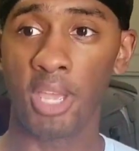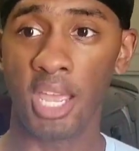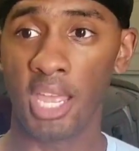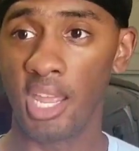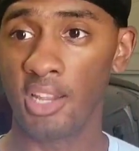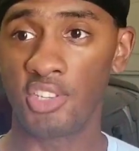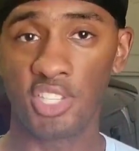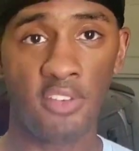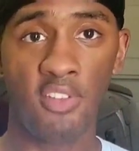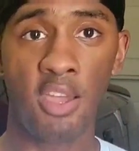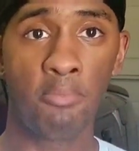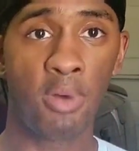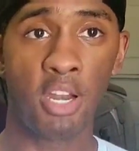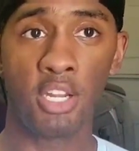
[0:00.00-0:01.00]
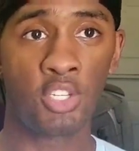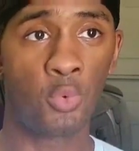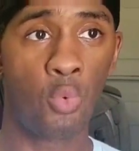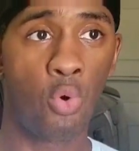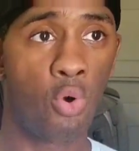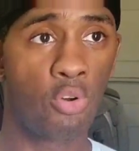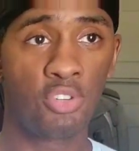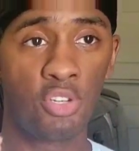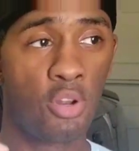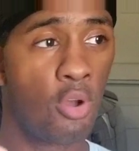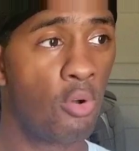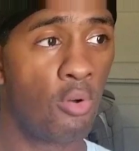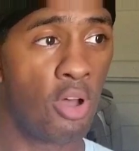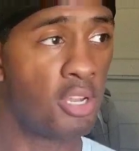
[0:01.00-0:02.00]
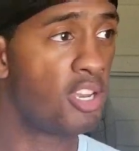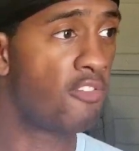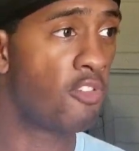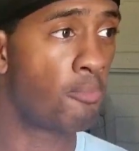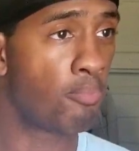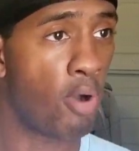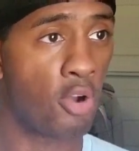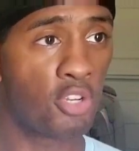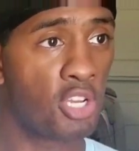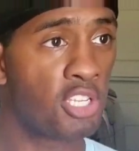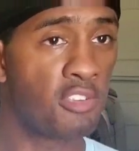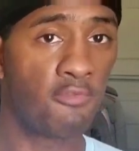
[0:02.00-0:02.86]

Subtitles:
and save that money towards, a different purchase,